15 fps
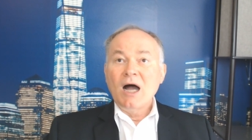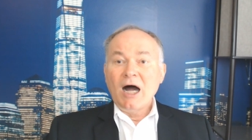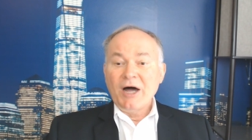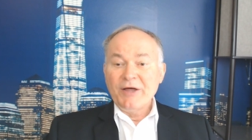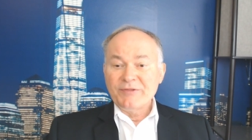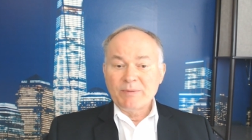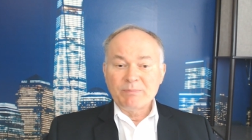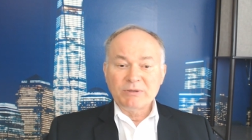
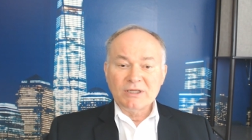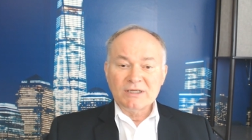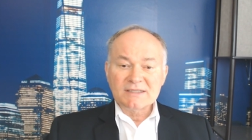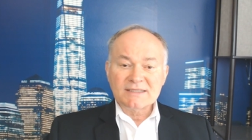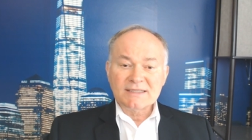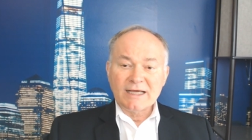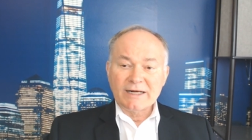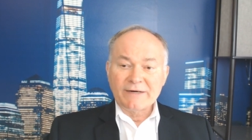On the
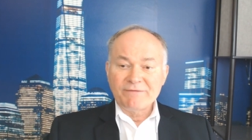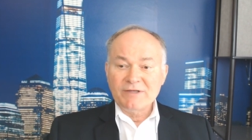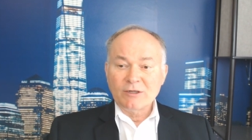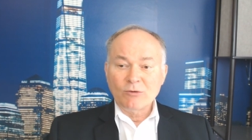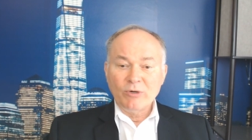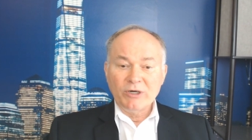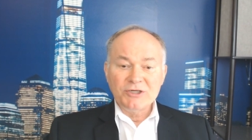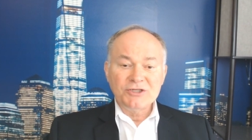plus side of the
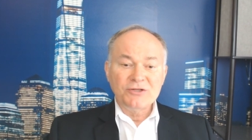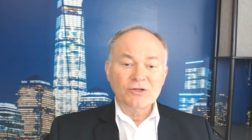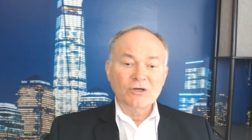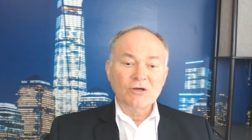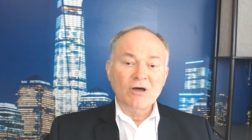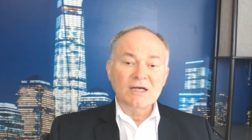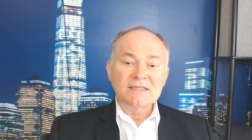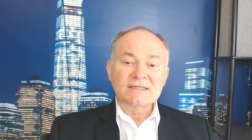equation, the
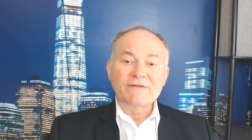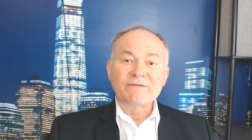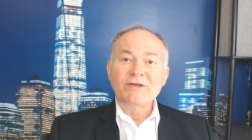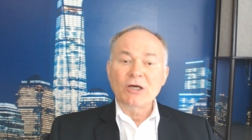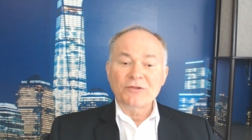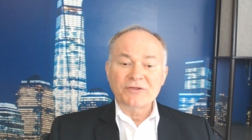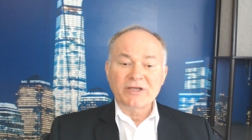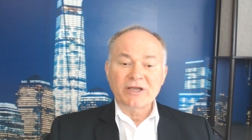cost of
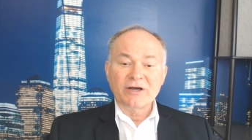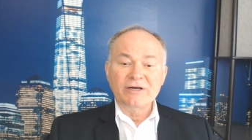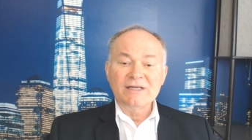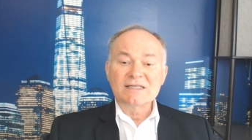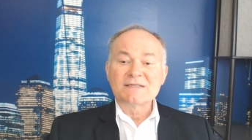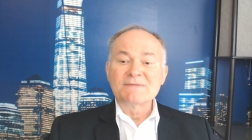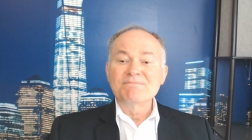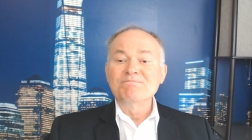healthcare
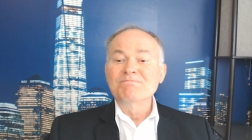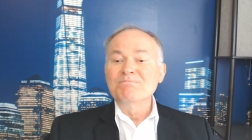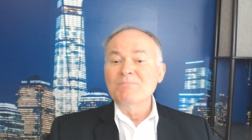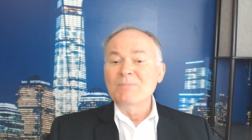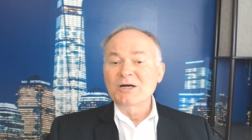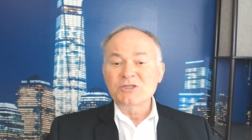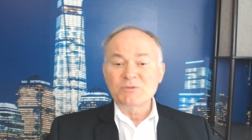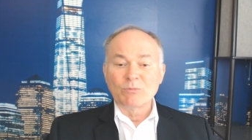is
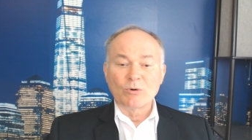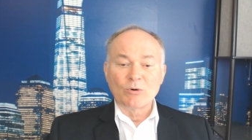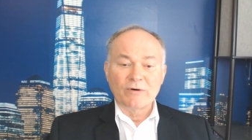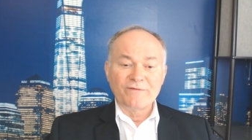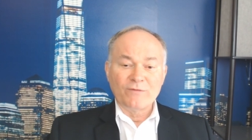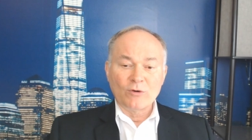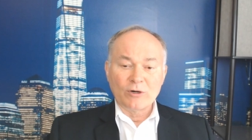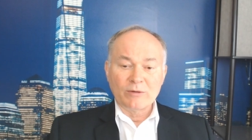much more
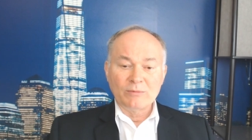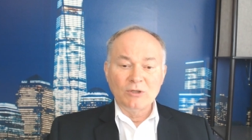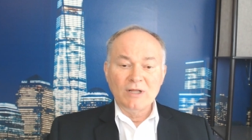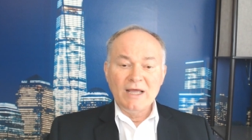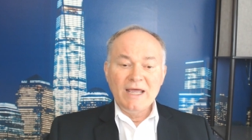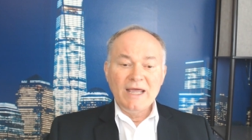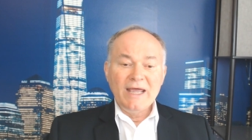affordable